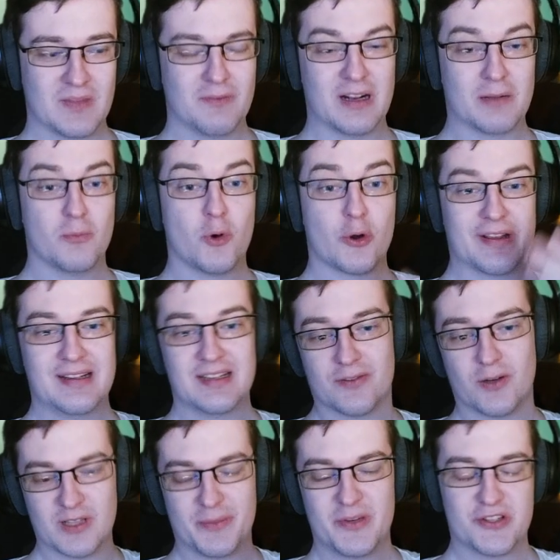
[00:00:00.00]
well, more healing
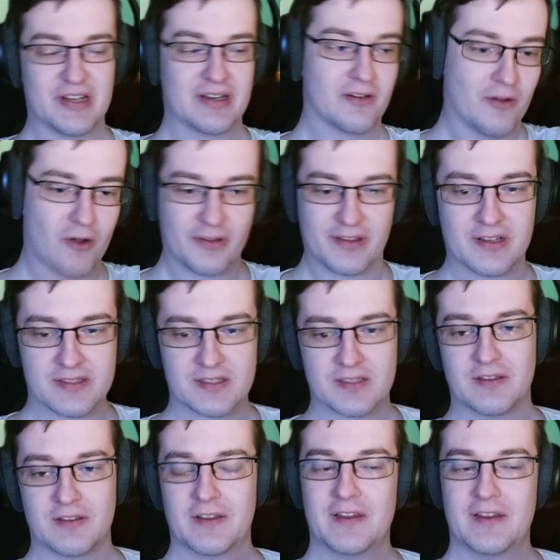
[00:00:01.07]
from damage than others.